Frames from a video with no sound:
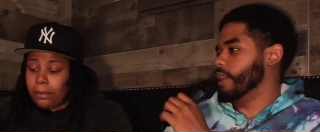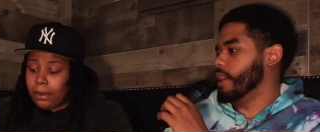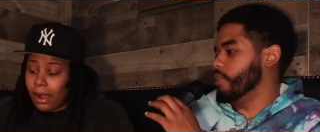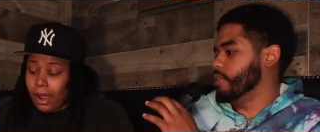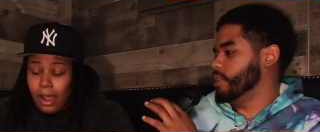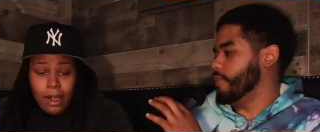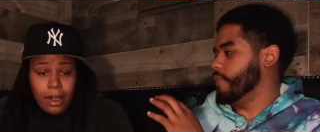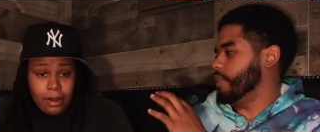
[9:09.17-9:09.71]

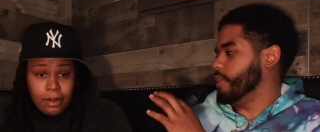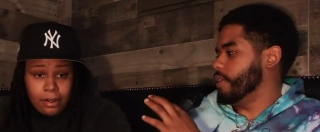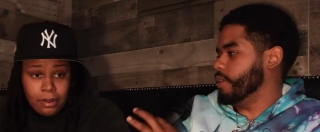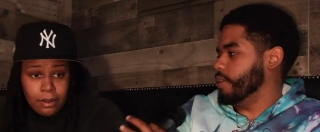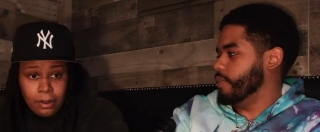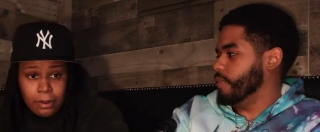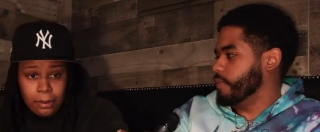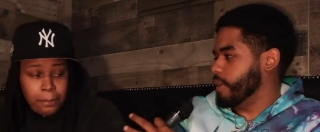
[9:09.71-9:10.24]
Speaker 1: How's everything?
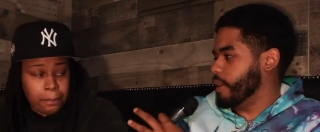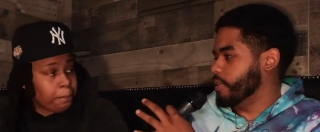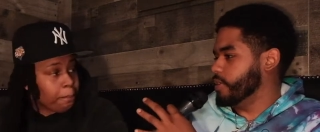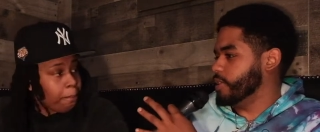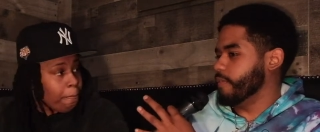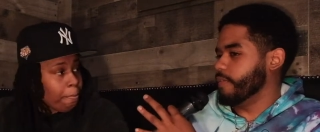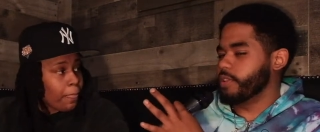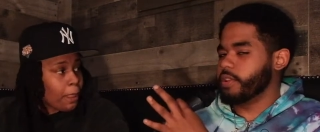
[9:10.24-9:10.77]
How's
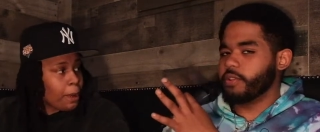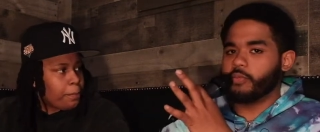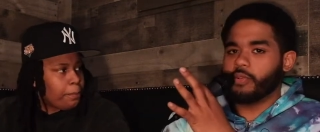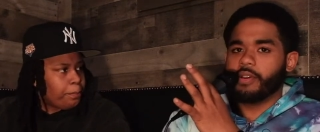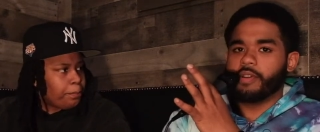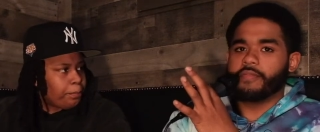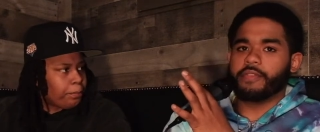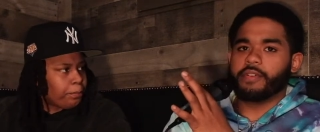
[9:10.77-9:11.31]
everything
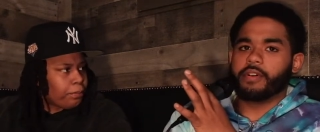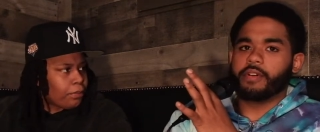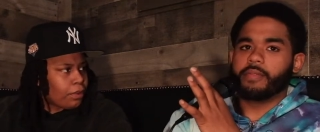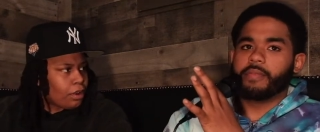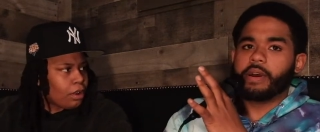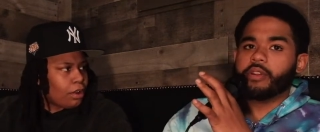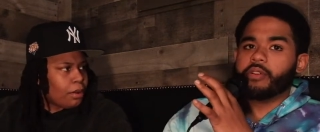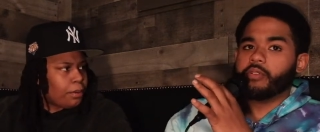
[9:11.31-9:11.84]
with um?
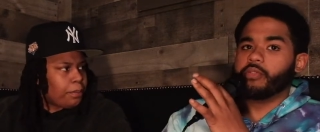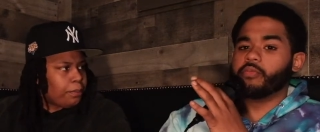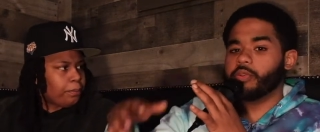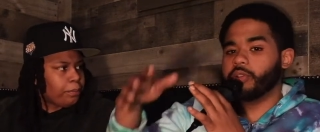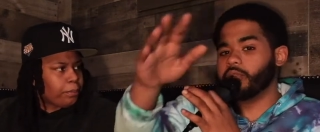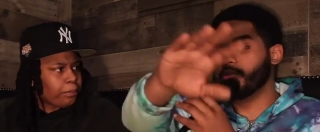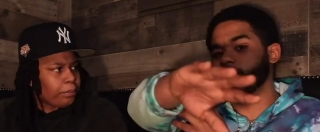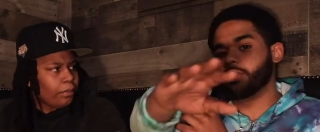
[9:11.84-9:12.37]
I know we're
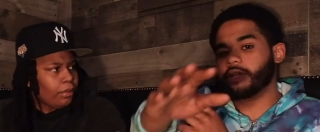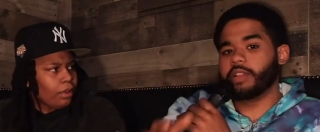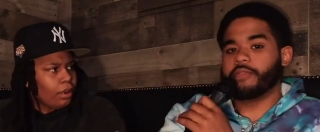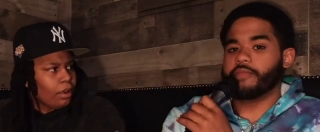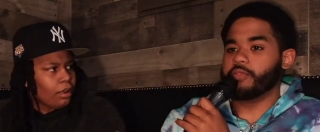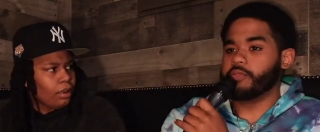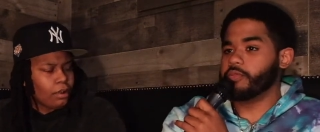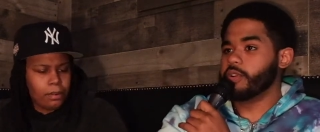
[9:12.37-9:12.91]
doing this
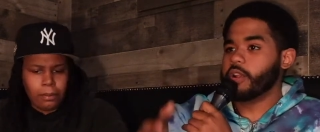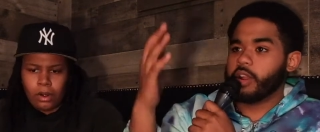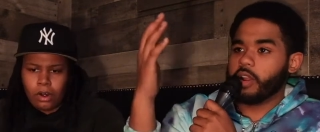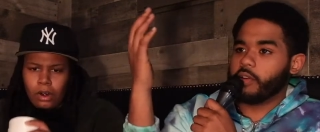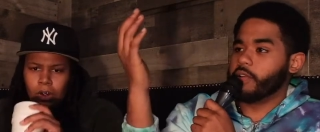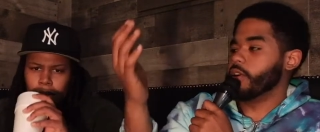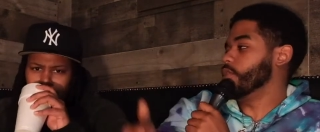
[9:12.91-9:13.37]
interview around